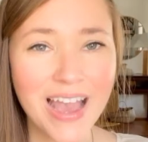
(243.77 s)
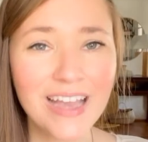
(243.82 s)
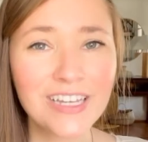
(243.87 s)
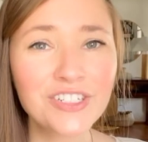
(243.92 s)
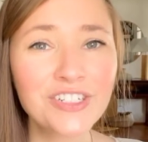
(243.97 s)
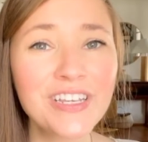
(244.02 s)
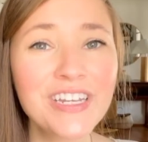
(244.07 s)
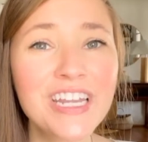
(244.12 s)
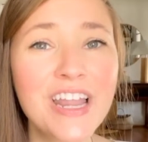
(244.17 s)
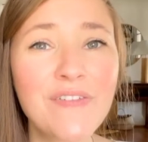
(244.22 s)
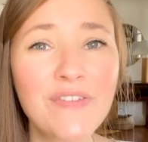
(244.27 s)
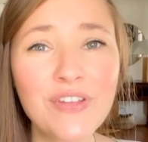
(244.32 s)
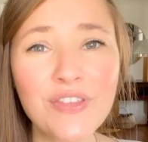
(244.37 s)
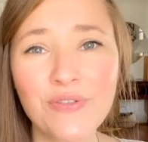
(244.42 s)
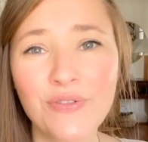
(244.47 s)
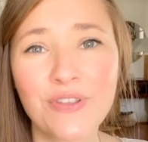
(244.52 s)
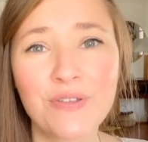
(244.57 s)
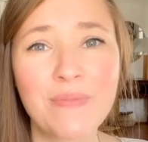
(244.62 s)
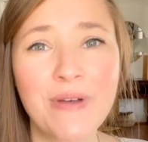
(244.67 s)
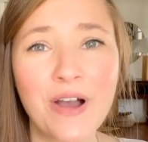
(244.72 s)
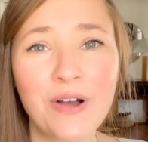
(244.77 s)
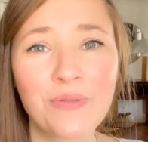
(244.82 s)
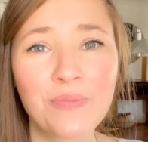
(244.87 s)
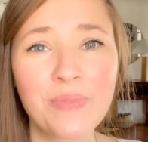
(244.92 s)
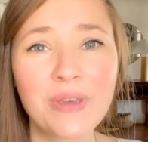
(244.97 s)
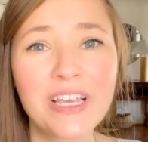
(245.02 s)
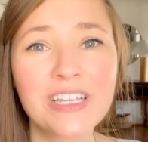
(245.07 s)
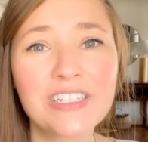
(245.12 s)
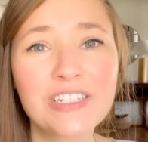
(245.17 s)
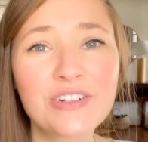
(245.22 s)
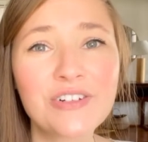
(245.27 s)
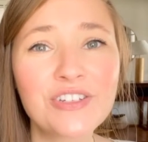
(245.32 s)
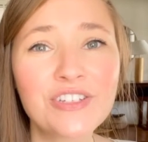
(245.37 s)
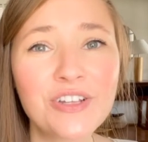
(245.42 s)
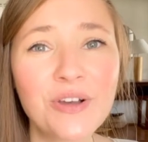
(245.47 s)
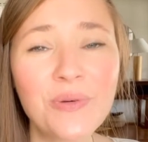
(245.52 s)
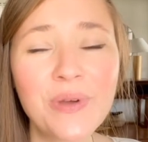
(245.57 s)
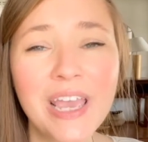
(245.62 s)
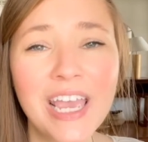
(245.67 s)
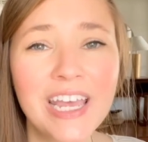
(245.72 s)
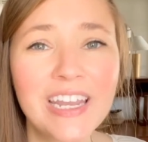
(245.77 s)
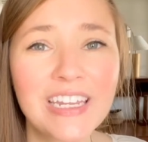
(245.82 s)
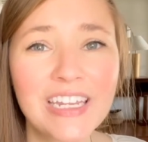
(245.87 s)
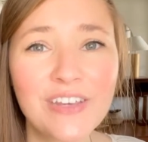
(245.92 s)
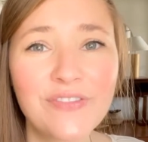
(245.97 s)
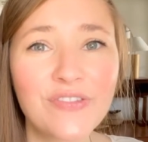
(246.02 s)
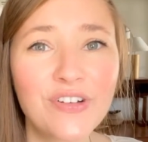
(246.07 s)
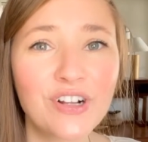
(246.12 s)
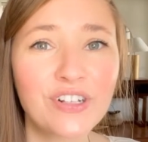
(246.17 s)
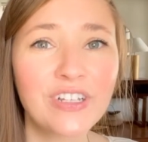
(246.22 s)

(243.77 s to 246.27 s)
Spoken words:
I actually never throw them out because they're so handy for